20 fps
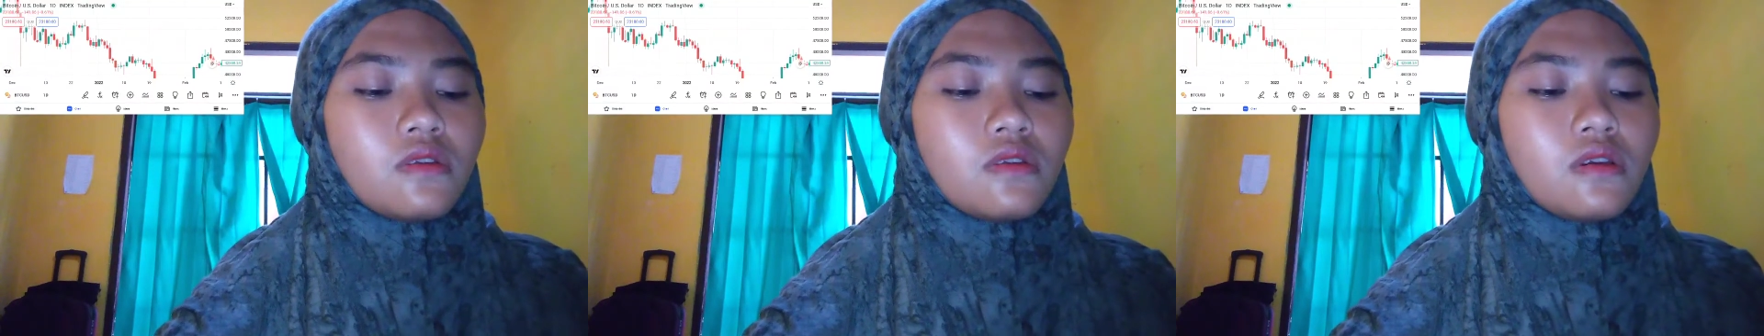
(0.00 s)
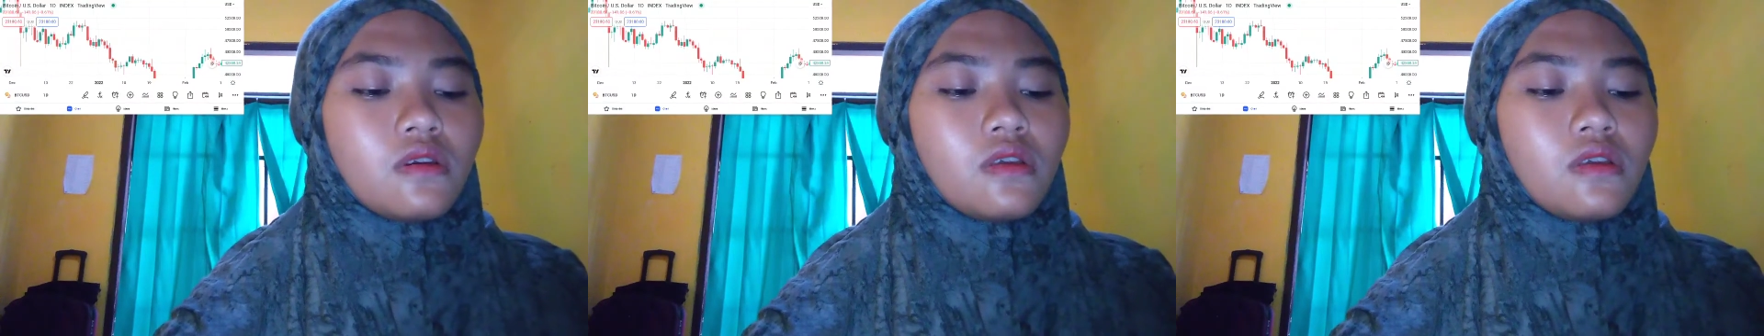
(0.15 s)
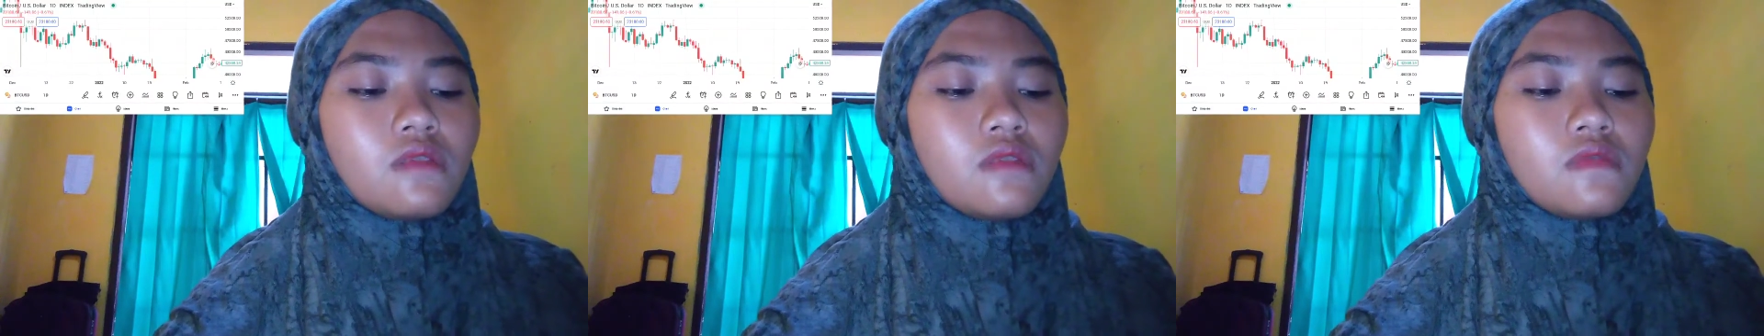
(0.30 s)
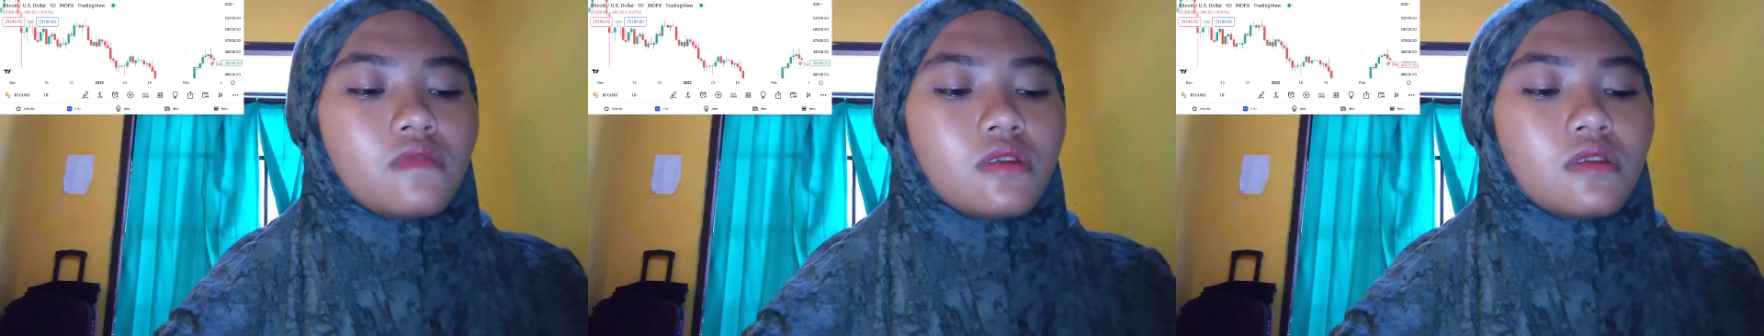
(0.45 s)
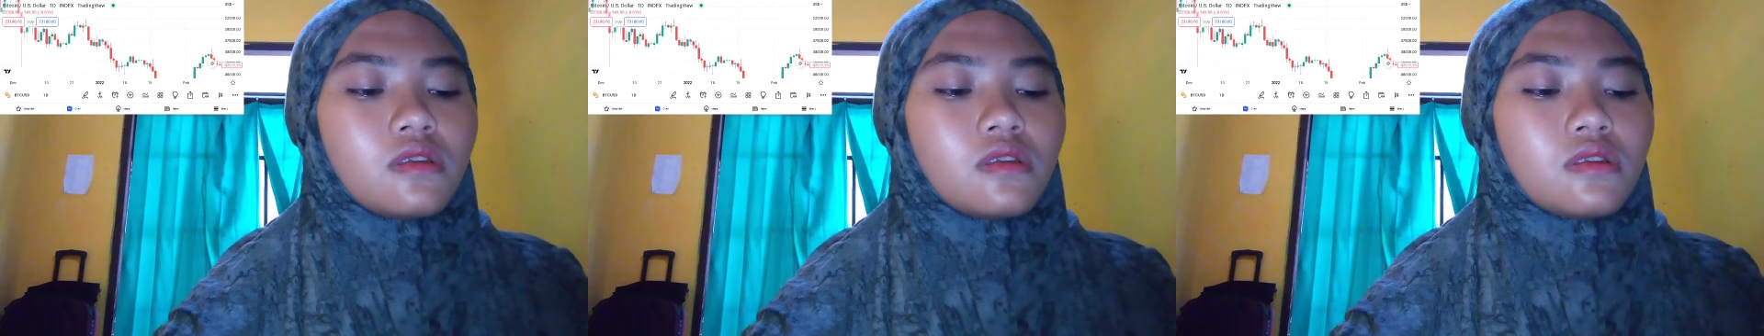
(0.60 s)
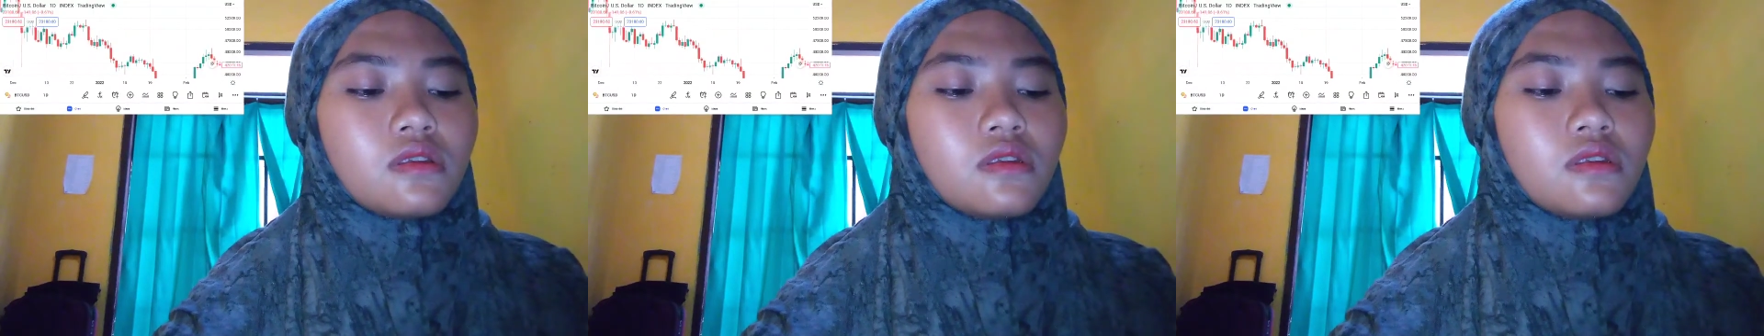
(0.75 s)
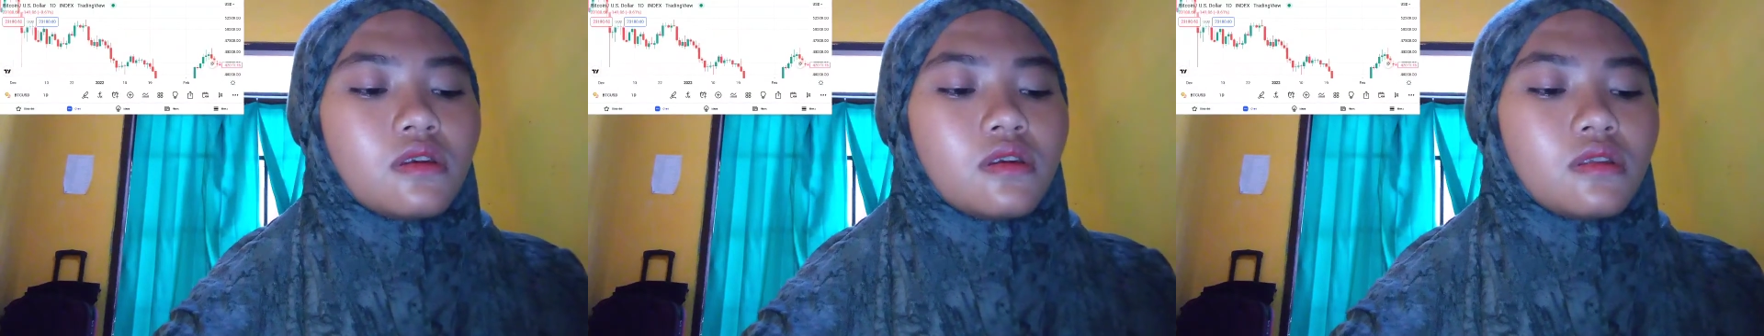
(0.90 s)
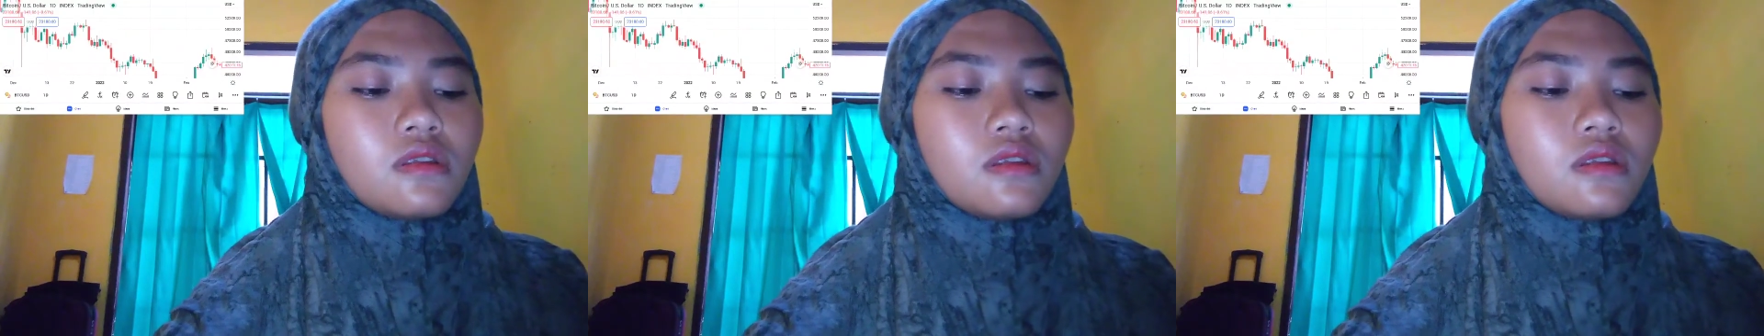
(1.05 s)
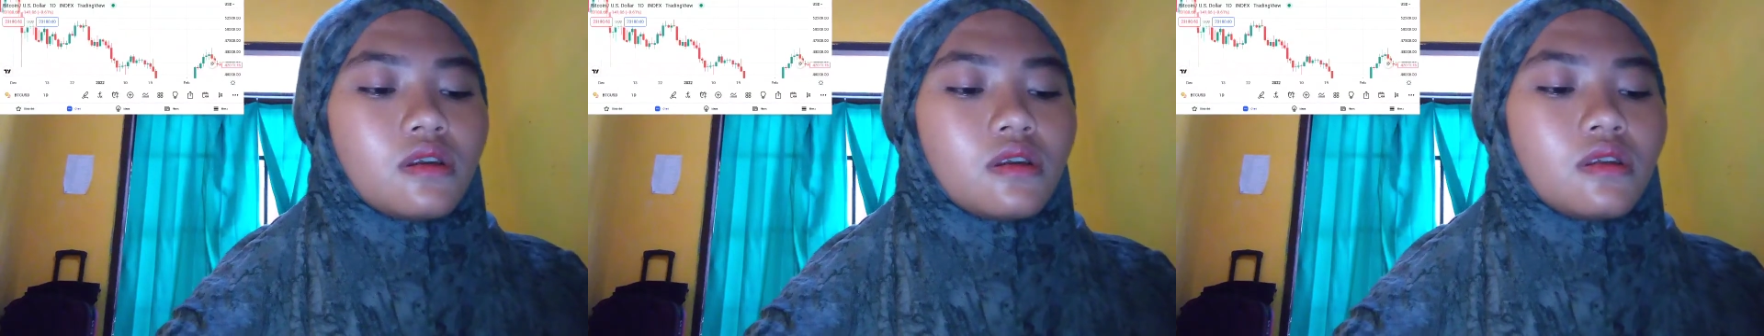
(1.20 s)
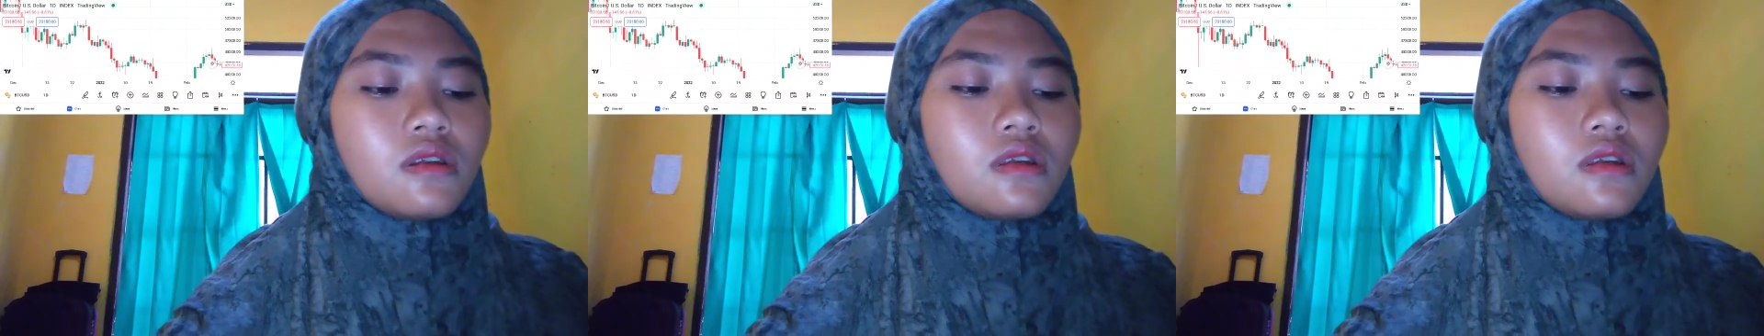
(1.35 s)
So even if
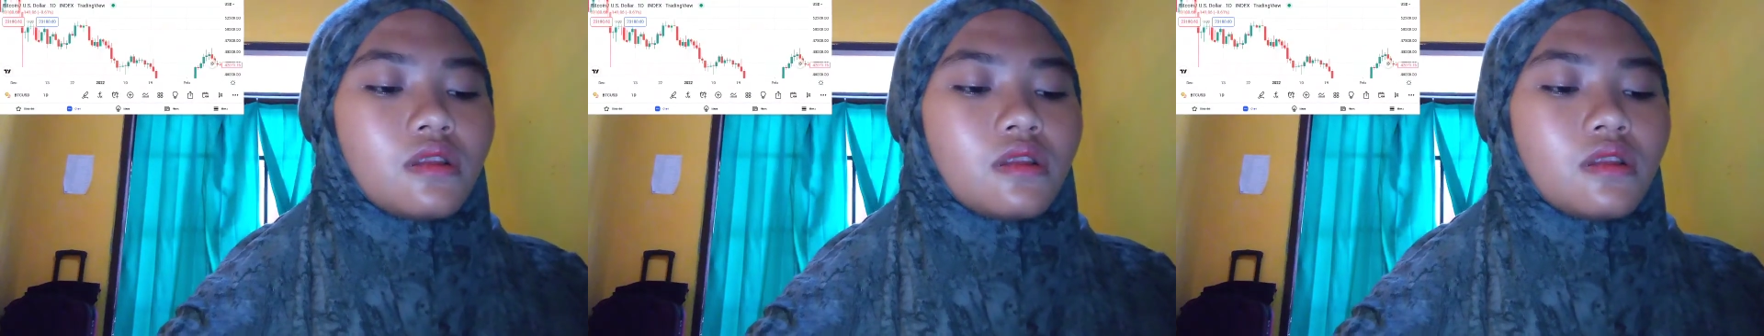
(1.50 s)
data